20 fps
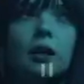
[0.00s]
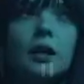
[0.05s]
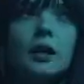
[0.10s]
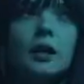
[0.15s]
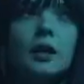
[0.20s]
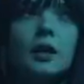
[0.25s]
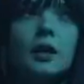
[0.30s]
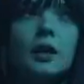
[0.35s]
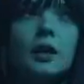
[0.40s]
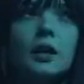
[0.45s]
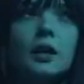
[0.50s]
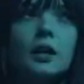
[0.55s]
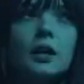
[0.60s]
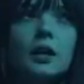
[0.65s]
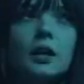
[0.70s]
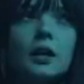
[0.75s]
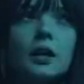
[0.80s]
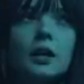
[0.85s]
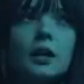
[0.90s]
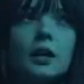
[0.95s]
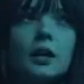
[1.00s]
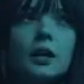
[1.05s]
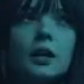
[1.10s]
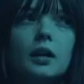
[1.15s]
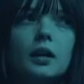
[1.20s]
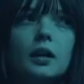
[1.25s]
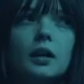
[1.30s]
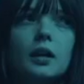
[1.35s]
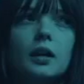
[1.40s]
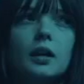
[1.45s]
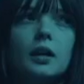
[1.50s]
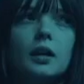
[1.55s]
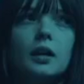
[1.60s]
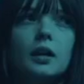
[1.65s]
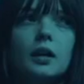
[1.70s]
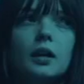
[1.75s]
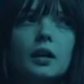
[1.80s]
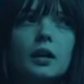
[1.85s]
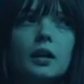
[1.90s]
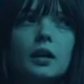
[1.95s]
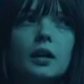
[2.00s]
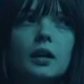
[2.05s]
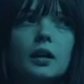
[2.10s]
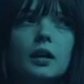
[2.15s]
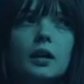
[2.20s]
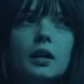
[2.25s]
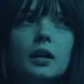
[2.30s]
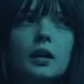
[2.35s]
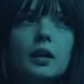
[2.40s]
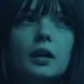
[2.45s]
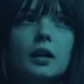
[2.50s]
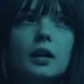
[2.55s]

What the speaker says: No words are spoken by the person on screen.